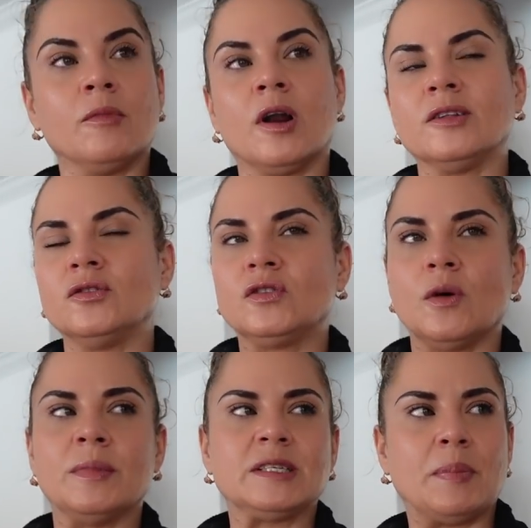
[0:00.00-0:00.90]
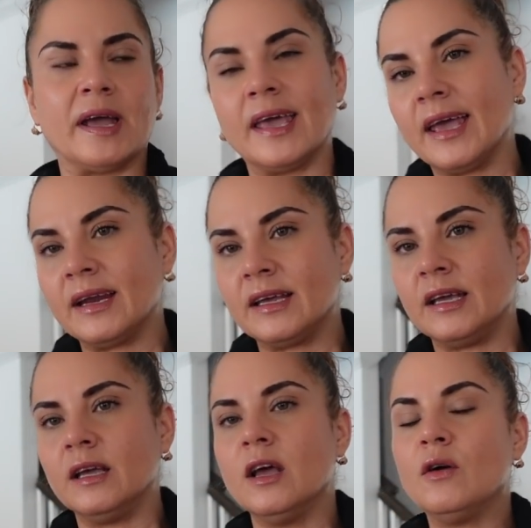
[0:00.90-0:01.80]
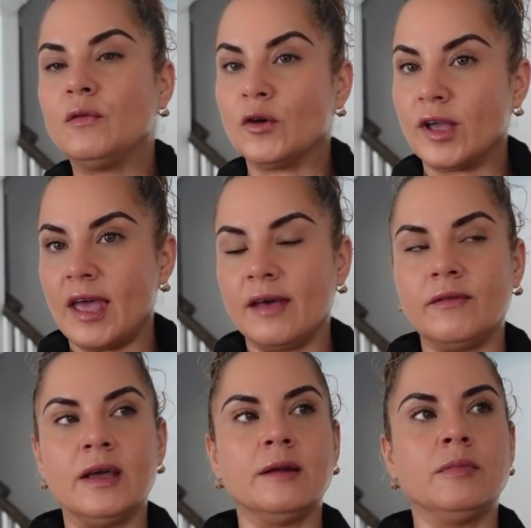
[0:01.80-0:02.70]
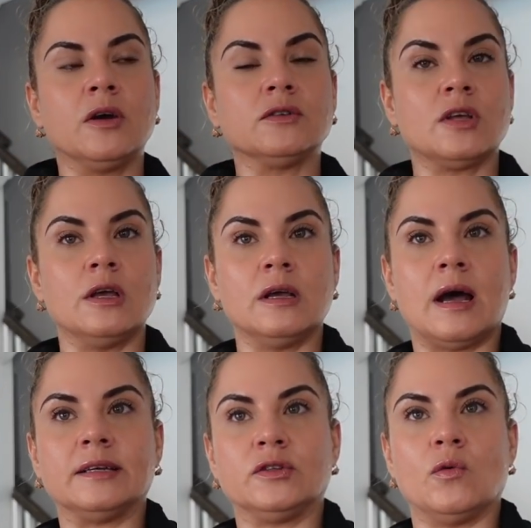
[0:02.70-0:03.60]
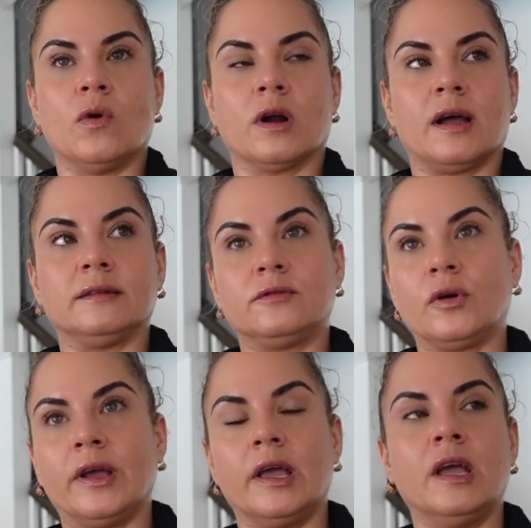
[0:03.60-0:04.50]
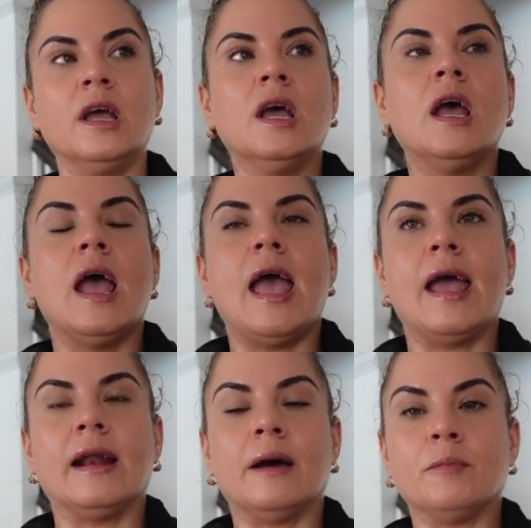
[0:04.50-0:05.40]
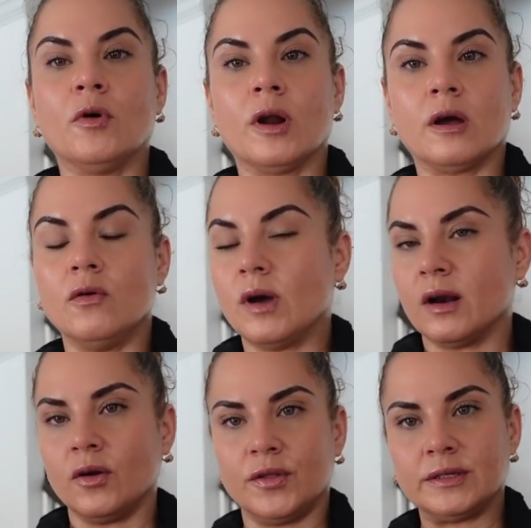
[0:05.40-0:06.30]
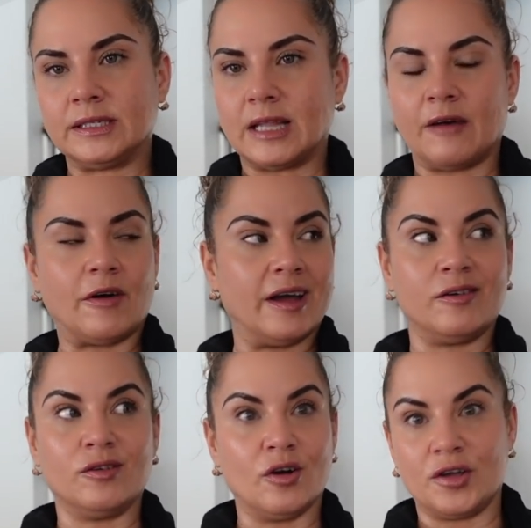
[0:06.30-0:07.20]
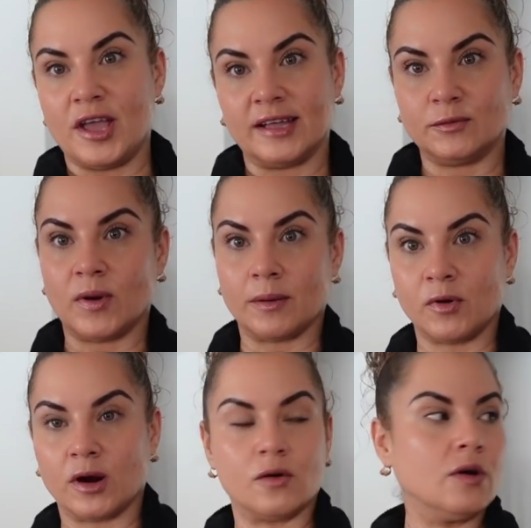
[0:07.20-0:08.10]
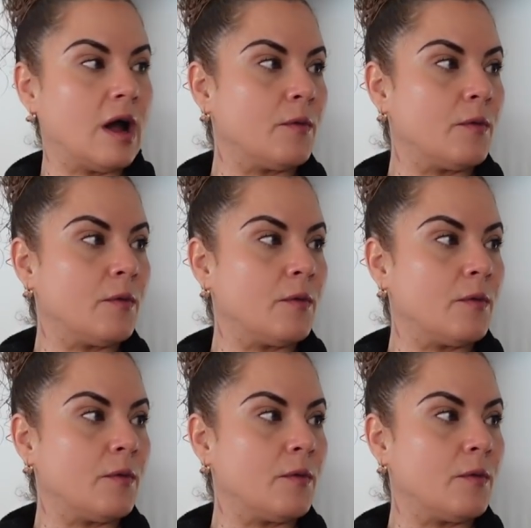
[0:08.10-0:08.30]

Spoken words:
I'm gonna do some spaghetti for Kevin because he has to work at 3. And I'm gonna cook another stuff. I don't know yet what I'm gonna cook.